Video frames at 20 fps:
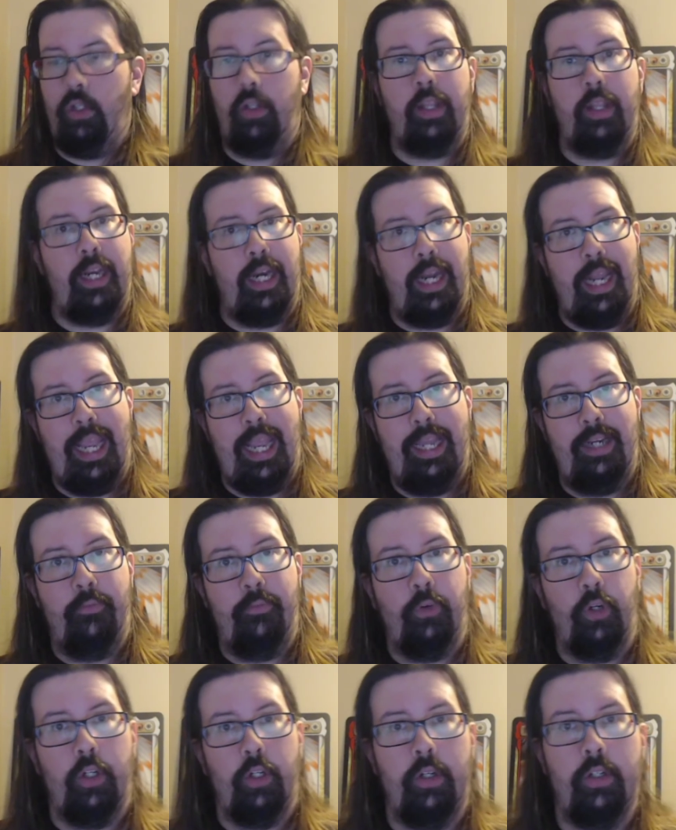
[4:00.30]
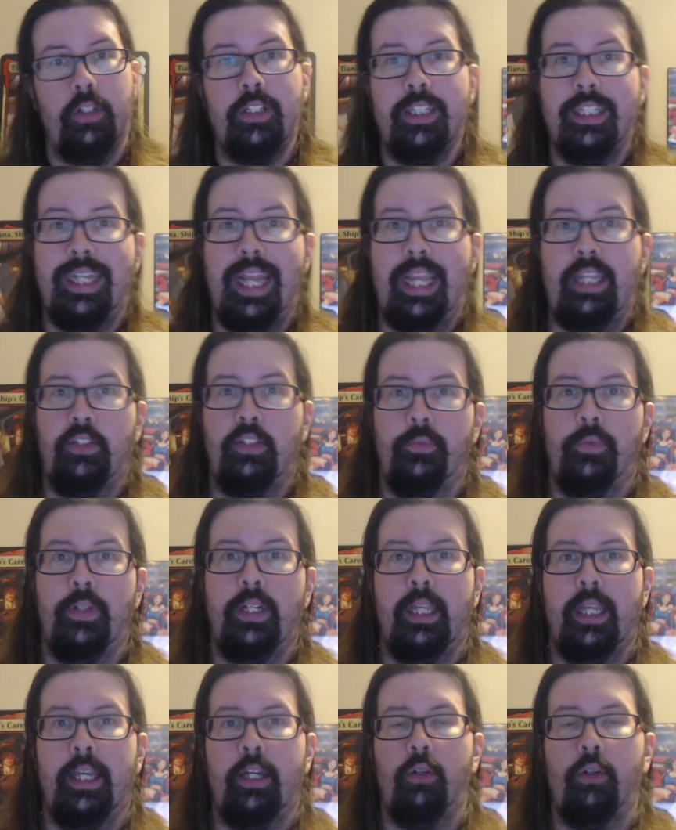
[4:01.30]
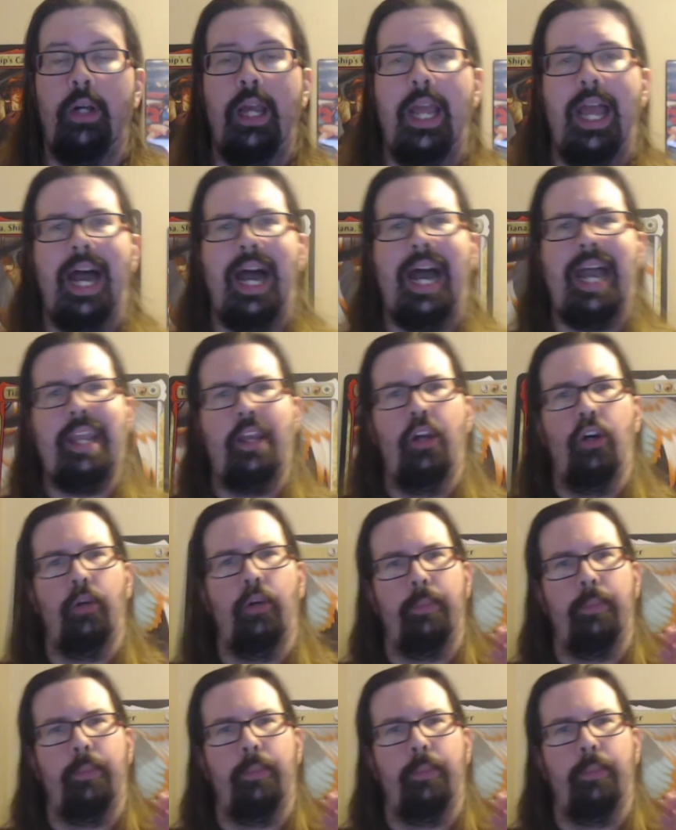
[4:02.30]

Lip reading: that I had for today's video. I hope